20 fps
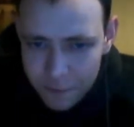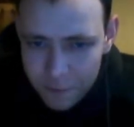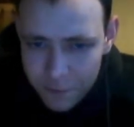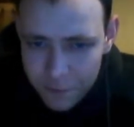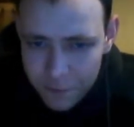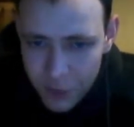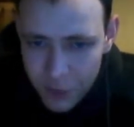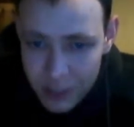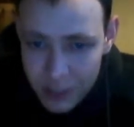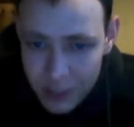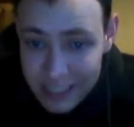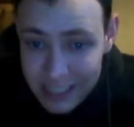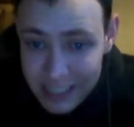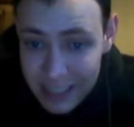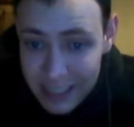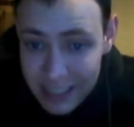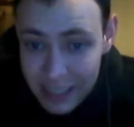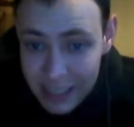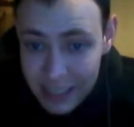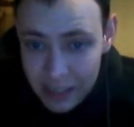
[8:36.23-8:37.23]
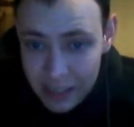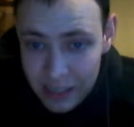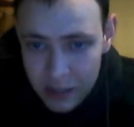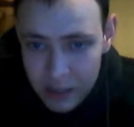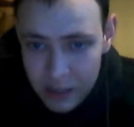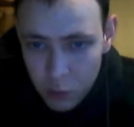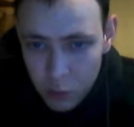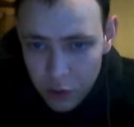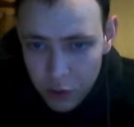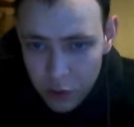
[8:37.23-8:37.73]
36 in
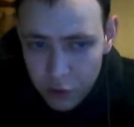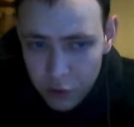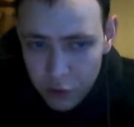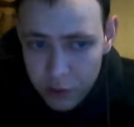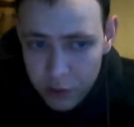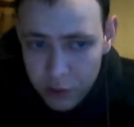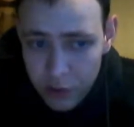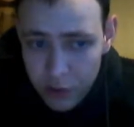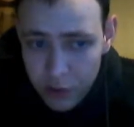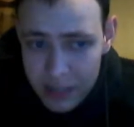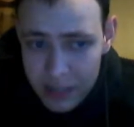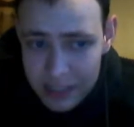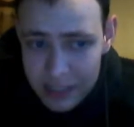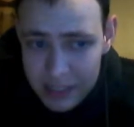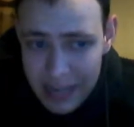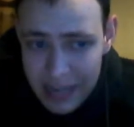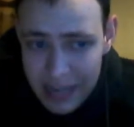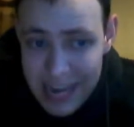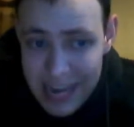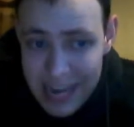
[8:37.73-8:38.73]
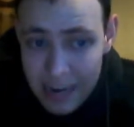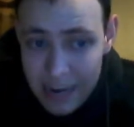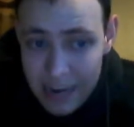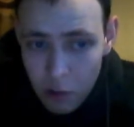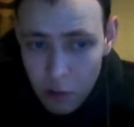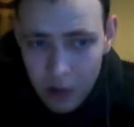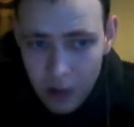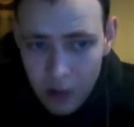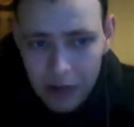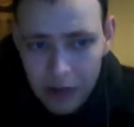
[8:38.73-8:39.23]
its 100 greatest indie
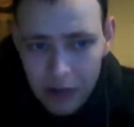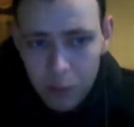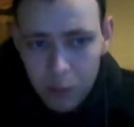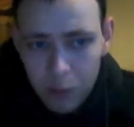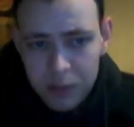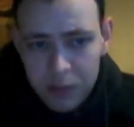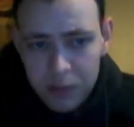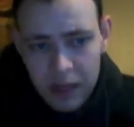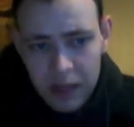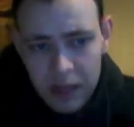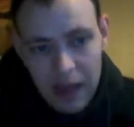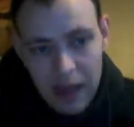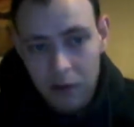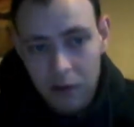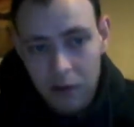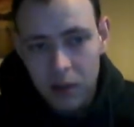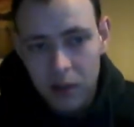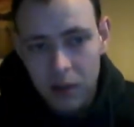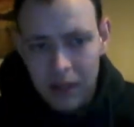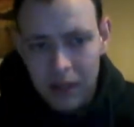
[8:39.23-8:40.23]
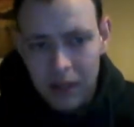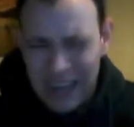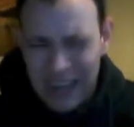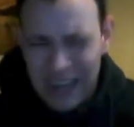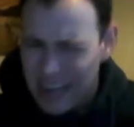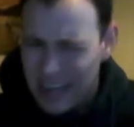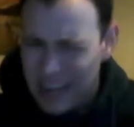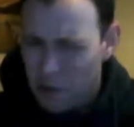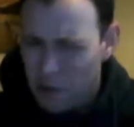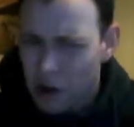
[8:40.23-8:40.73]
rock albums ever.
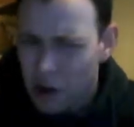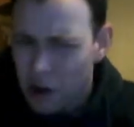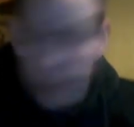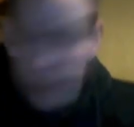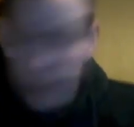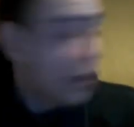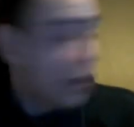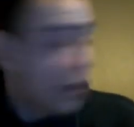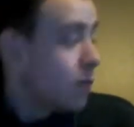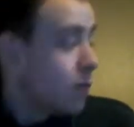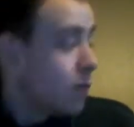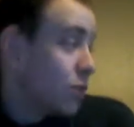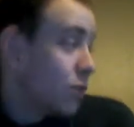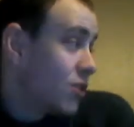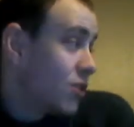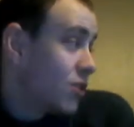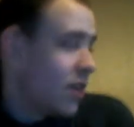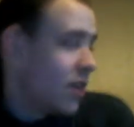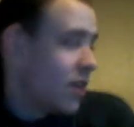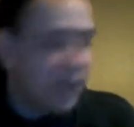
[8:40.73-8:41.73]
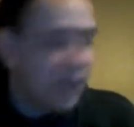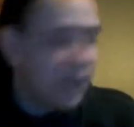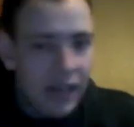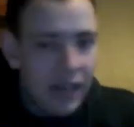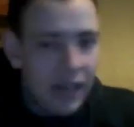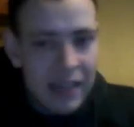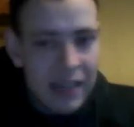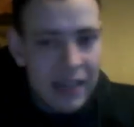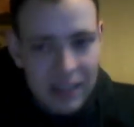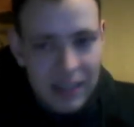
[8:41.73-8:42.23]
Indie rock. But
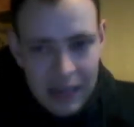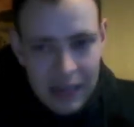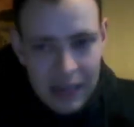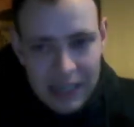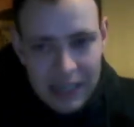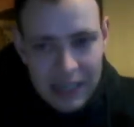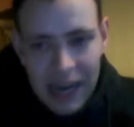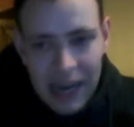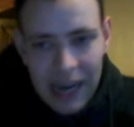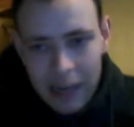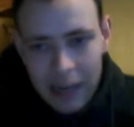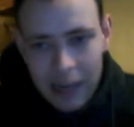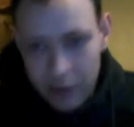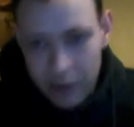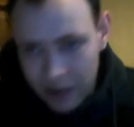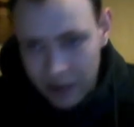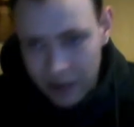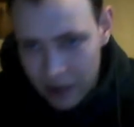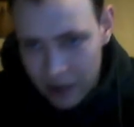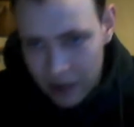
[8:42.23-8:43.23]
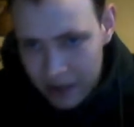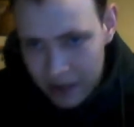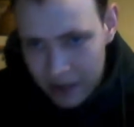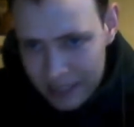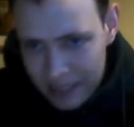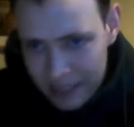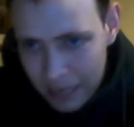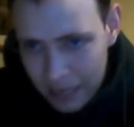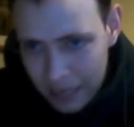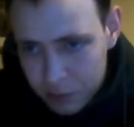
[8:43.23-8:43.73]
nevertheless, it's highly regarded.
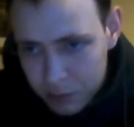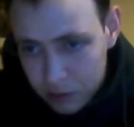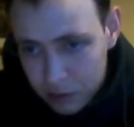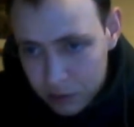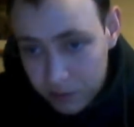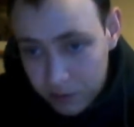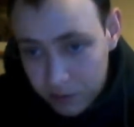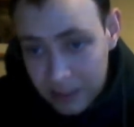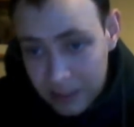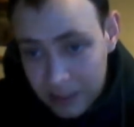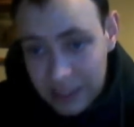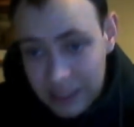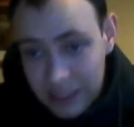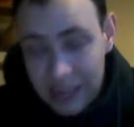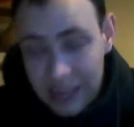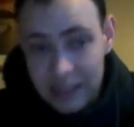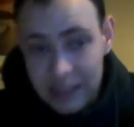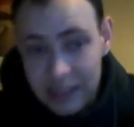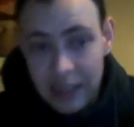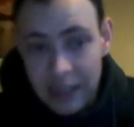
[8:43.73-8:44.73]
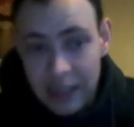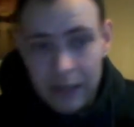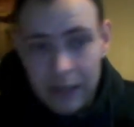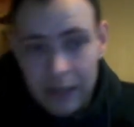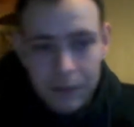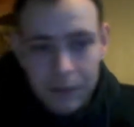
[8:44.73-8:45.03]
It's absolutely fantastic